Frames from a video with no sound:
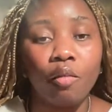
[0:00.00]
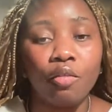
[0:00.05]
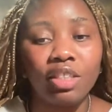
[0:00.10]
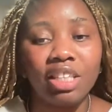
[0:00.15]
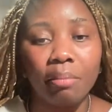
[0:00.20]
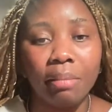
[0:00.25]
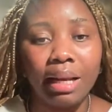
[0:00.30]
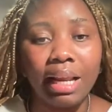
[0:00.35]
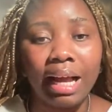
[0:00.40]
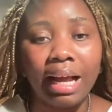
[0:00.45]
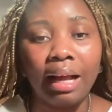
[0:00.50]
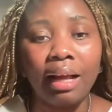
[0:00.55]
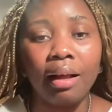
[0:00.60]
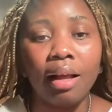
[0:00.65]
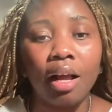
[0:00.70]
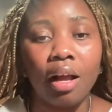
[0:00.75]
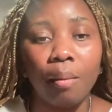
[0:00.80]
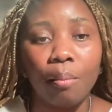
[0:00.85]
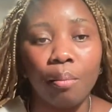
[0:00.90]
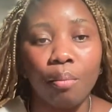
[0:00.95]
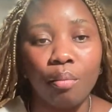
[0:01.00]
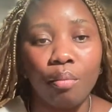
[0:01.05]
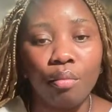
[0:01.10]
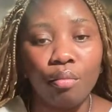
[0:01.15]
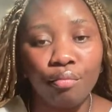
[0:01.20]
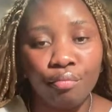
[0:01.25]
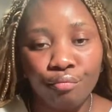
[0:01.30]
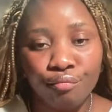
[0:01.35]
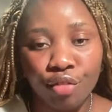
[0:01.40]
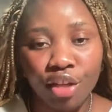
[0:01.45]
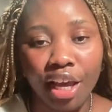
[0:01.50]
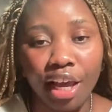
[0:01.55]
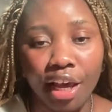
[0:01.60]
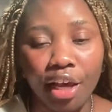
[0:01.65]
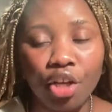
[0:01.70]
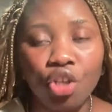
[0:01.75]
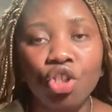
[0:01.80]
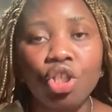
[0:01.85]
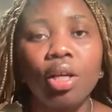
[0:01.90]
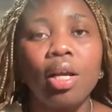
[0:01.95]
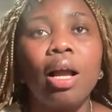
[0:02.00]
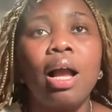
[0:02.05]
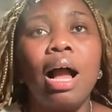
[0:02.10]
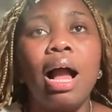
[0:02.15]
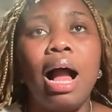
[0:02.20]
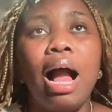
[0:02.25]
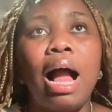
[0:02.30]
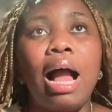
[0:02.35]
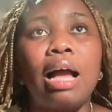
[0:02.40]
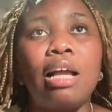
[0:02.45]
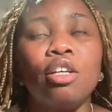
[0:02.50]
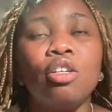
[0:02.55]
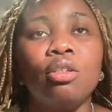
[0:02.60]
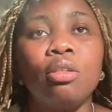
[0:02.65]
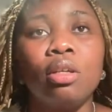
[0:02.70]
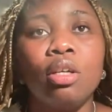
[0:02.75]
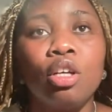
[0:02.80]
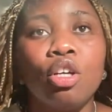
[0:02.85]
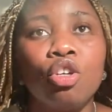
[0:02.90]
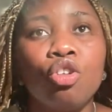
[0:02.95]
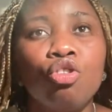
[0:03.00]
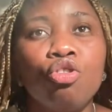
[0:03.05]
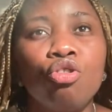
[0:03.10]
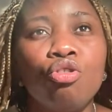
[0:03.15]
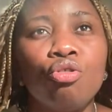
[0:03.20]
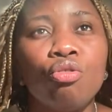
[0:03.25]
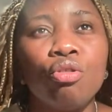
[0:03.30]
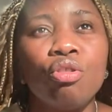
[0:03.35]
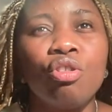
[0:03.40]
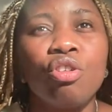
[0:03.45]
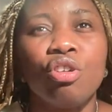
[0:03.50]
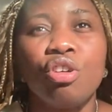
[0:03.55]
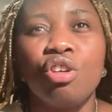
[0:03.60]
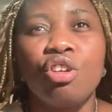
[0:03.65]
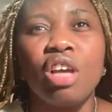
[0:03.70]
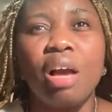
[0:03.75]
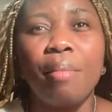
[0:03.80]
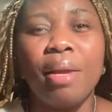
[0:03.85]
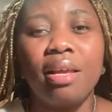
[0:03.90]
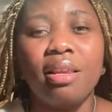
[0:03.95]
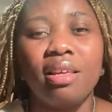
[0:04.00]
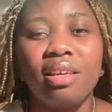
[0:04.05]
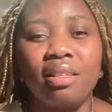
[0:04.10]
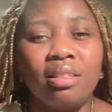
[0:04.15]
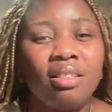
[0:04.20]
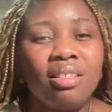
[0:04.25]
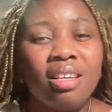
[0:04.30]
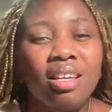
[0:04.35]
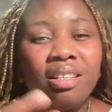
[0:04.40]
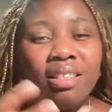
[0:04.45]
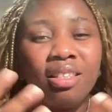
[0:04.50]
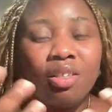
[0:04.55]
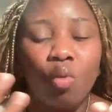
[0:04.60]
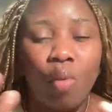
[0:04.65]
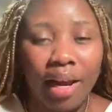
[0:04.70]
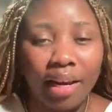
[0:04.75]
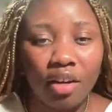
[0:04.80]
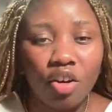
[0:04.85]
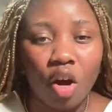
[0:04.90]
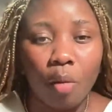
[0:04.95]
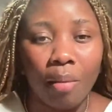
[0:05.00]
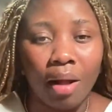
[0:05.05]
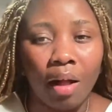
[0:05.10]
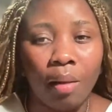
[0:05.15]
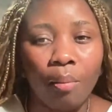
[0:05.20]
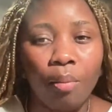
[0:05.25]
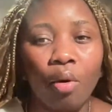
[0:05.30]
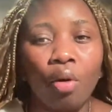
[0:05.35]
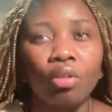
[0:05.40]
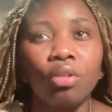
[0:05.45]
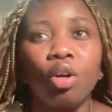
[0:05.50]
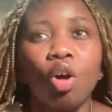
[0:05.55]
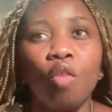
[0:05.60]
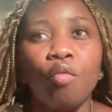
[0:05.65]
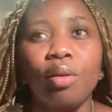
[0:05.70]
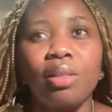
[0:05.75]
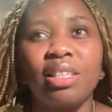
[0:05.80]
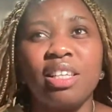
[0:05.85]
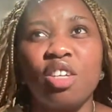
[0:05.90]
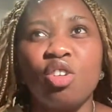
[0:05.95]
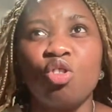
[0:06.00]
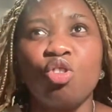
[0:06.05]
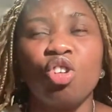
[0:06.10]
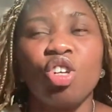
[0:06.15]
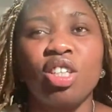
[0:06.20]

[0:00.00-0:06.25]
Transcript: similar age, and I mean, it's quite normal, but obviously